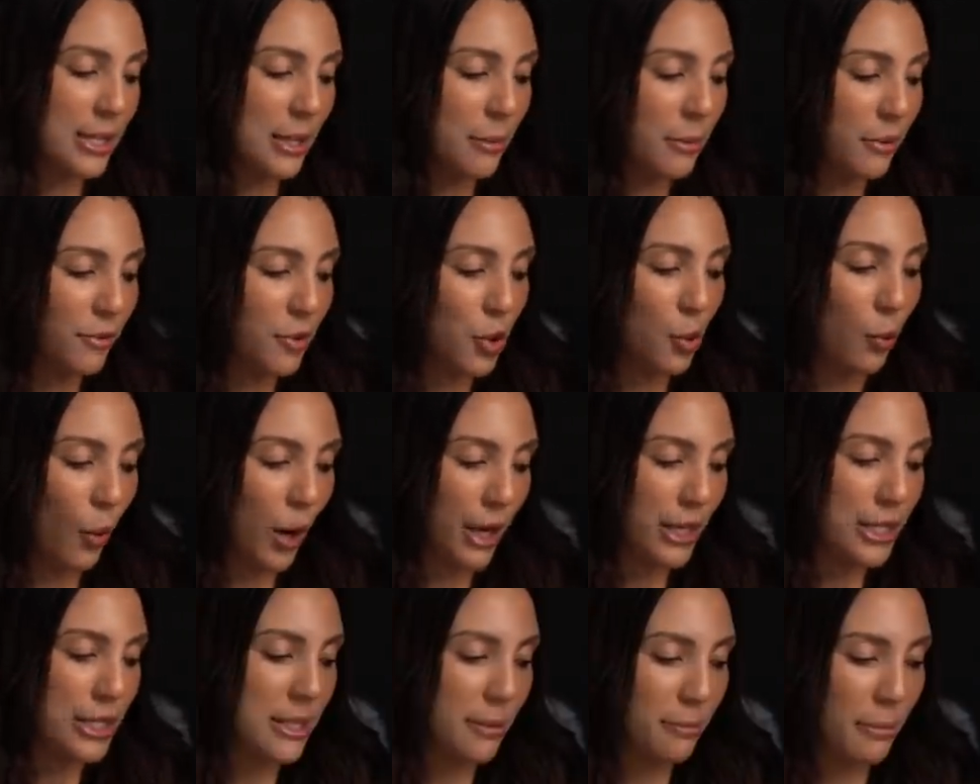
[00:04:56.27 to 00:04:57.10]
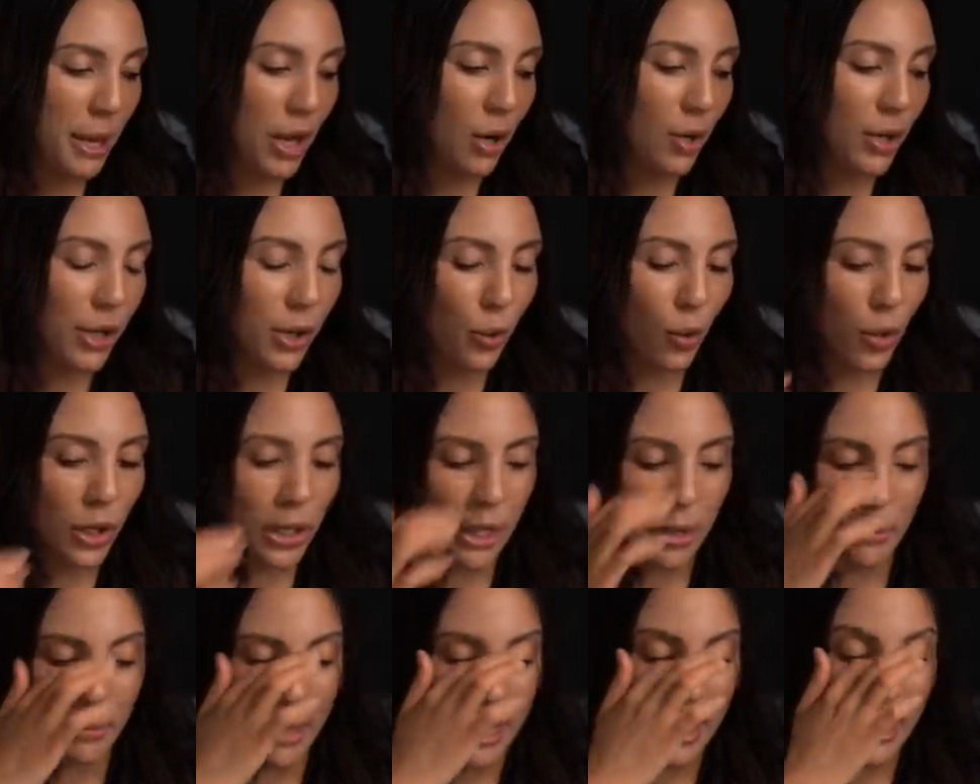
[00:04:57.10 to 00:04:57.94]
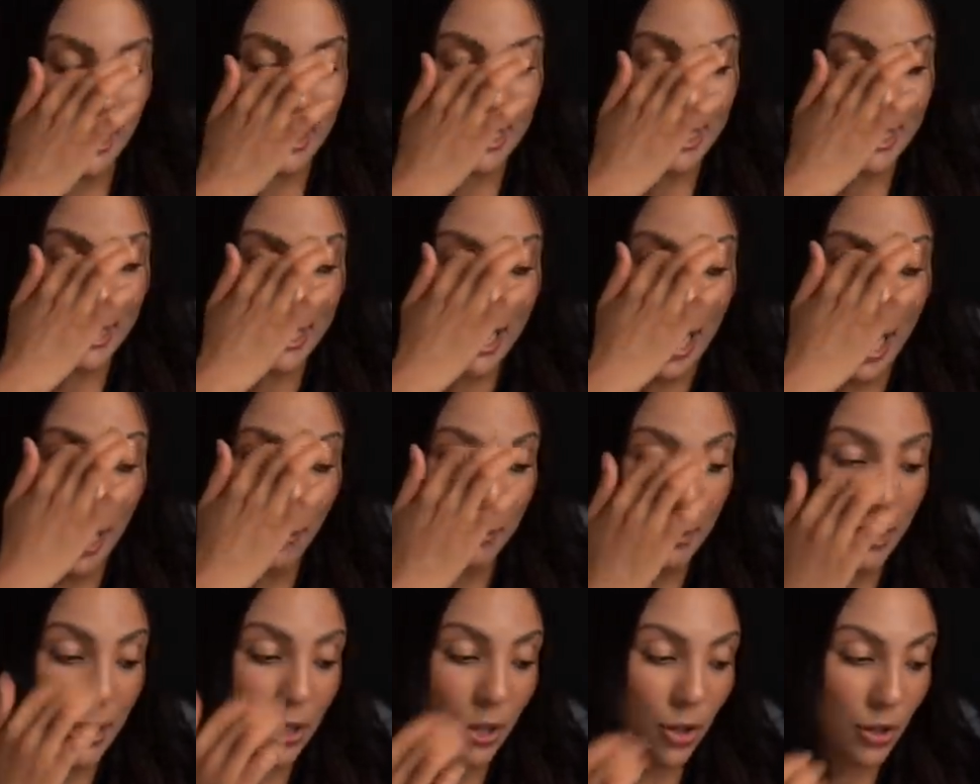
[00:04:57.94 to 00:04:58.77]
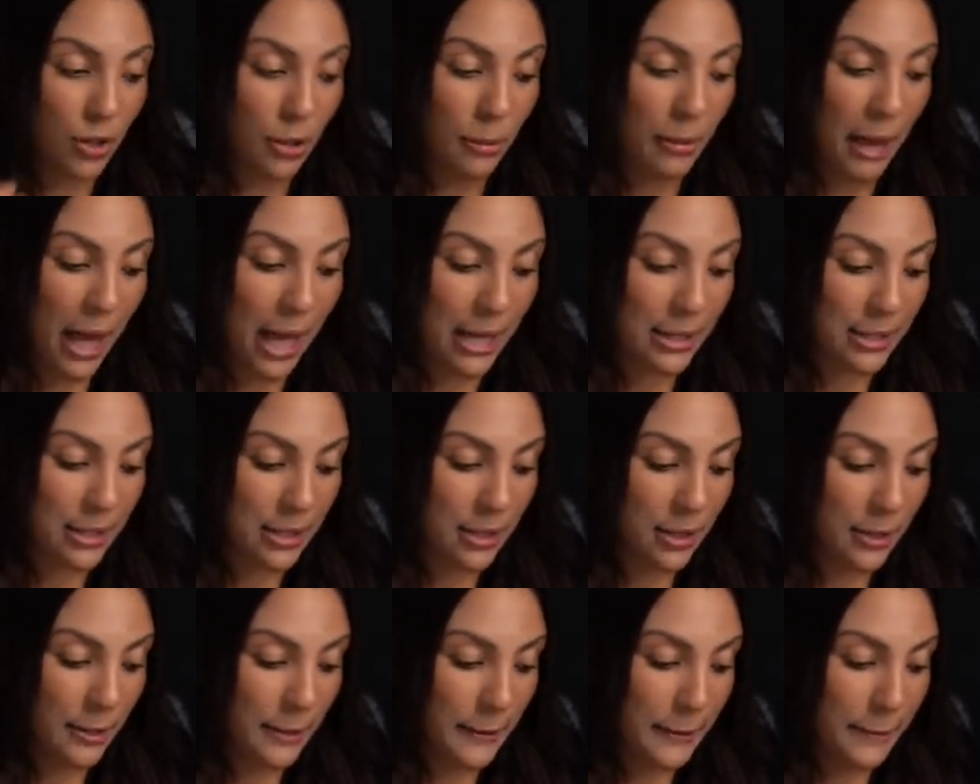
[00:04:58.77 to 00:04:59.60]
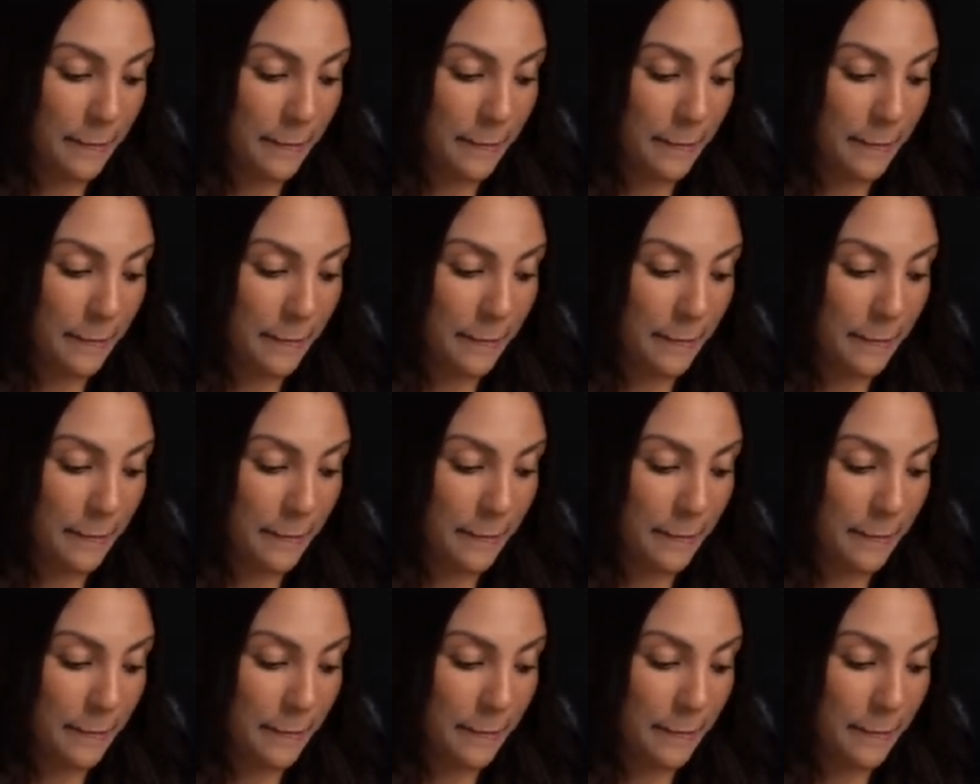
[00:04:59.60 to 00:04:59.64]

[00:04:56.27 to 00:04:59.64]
Some of you wanted to marry or commit. It didn't happen here in the past.